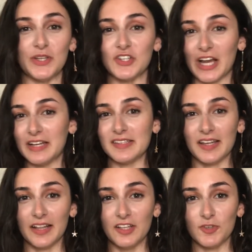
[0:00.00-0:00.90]
Chinese and
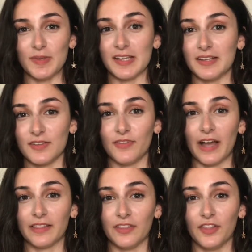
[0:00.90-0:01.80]
English, besides the fact
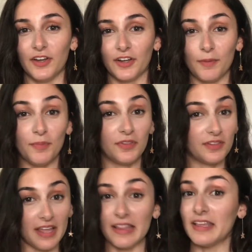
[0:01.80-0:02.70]
that they're
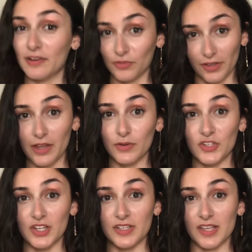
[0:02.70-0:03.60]
completely different
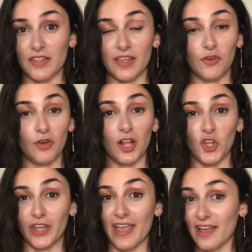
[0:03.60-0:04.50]
languages and they do not look
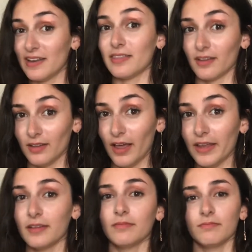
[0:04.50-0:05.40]
anything alike,